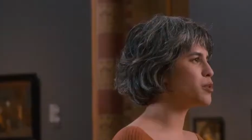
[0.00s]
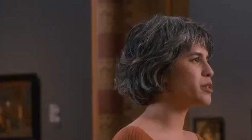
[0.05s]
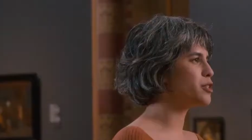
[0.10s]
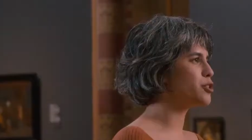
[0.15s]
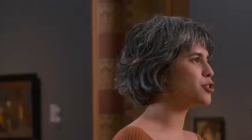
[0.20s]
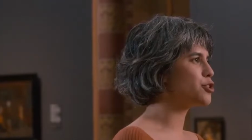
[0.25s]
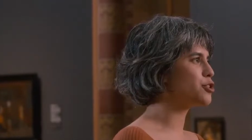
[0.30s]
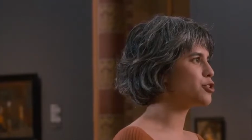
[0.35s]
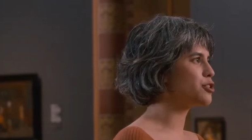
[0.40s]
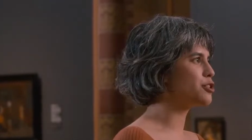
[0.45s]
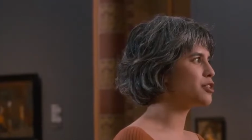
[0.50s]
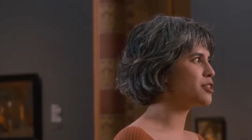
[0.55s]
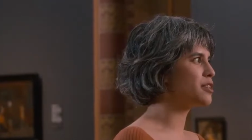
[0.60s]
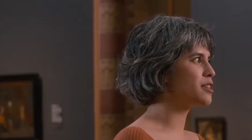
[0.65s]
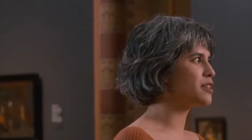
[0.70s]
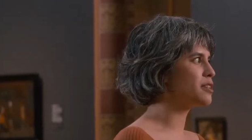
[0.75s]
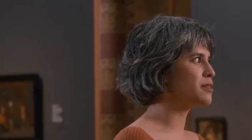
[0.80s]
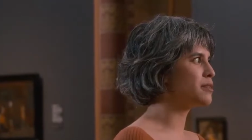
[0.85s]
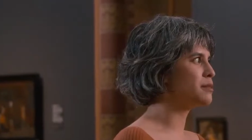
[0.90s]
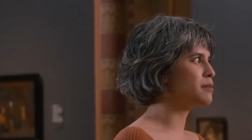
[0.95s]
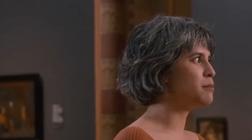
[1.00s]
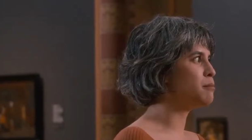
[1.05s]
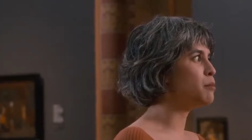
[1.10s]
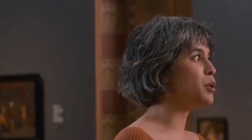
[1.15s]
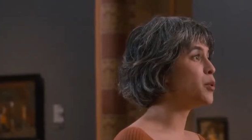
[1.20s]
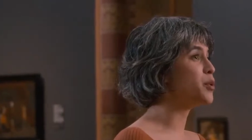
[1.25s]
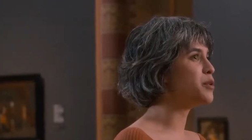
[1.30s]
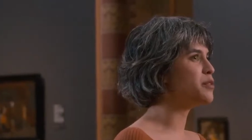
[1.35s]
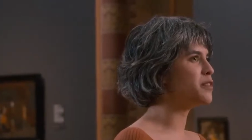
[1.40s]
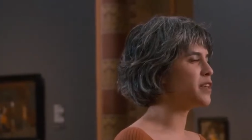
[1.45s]
which
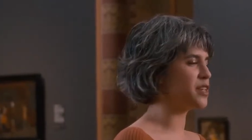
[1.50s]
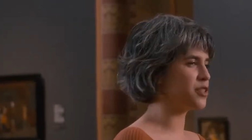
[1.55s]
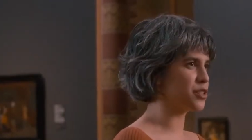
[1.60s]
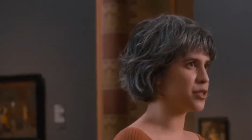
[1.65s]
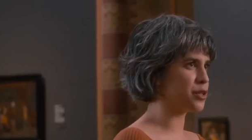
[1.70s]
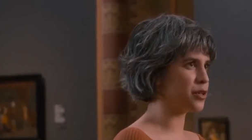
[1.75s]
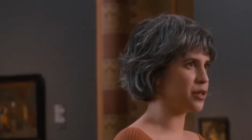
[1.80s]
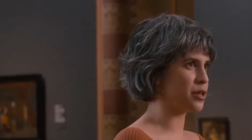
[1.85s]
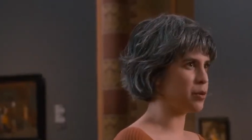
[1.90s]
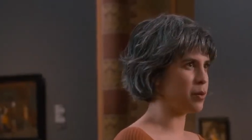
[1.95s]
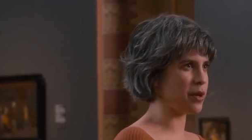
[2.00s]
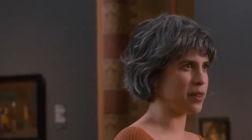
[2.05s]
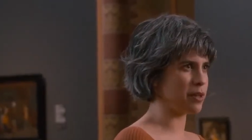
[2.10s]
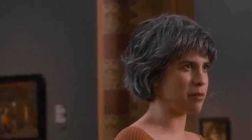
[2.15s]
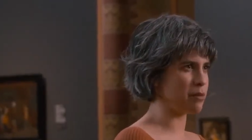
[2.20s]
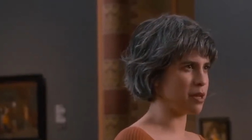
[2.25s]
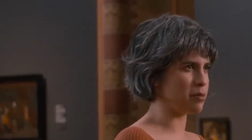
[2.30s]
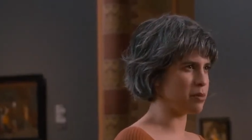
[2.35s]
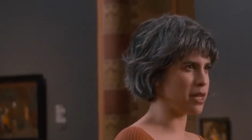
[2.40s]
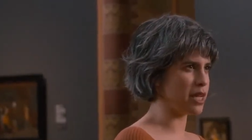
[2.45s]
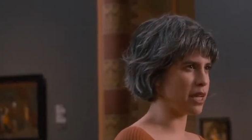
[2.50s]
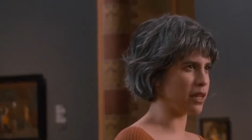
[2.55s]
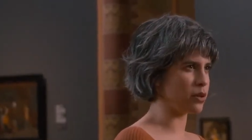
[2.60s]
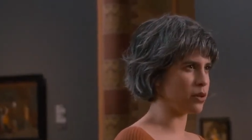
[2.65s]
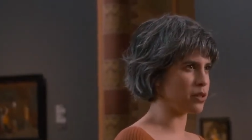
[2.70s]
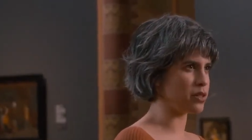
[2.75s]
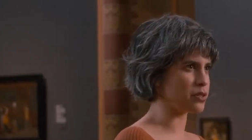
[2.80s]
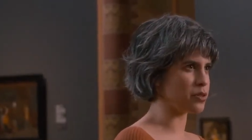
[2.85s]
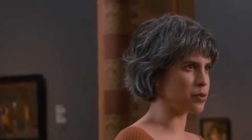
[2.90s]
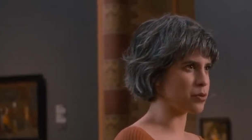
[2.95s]
motivates her in a way that maybe
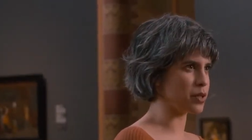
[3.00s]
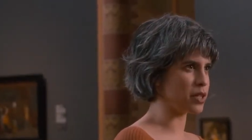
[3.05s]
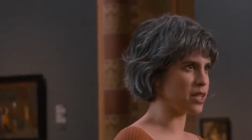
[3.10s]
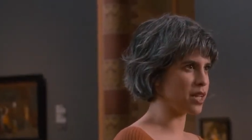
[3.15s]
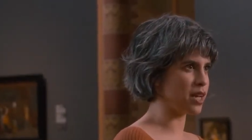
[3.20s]
Aloy doesn't